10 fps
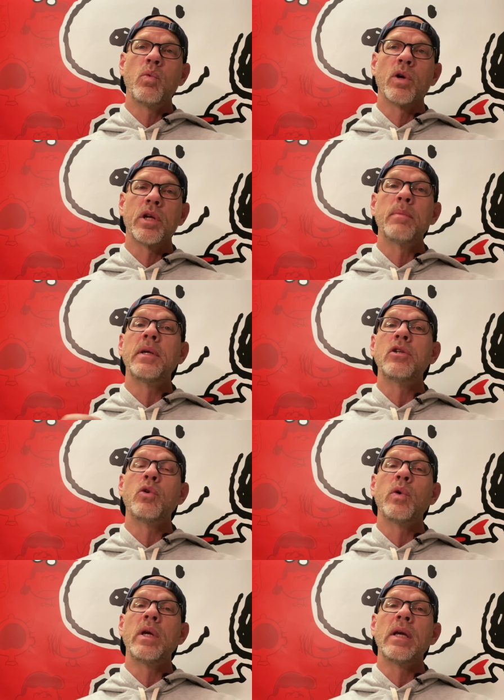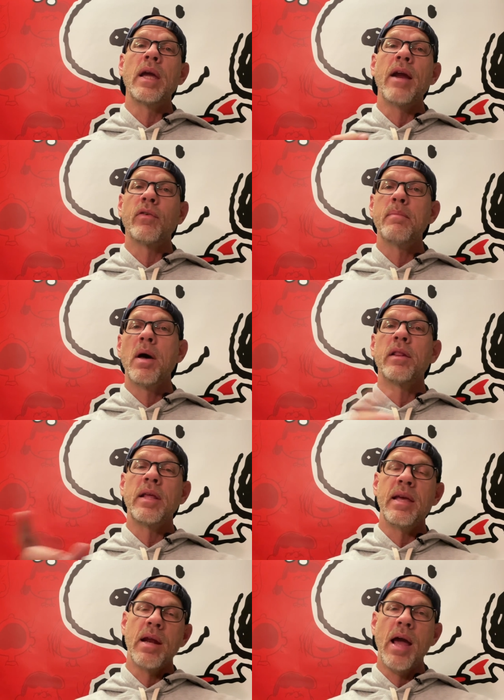We're going to be doing every month,
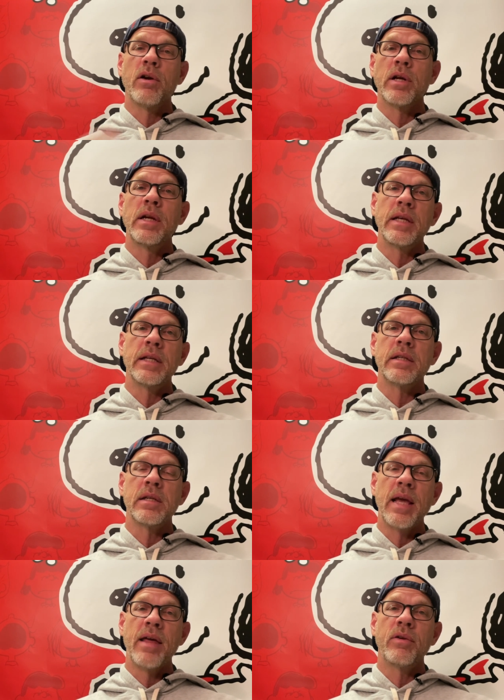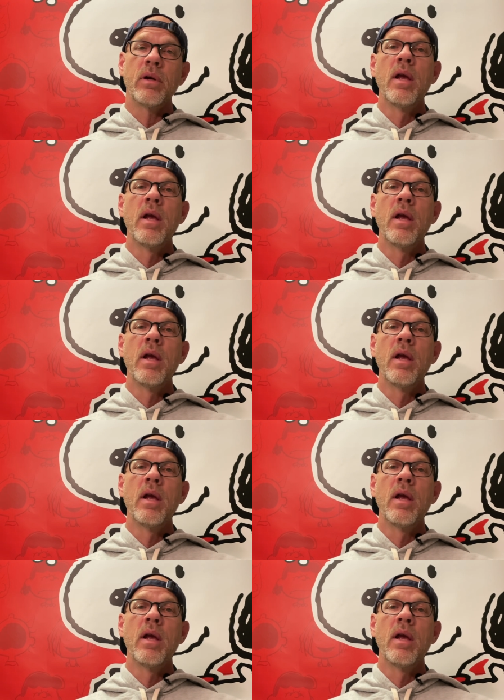he and I are going to get together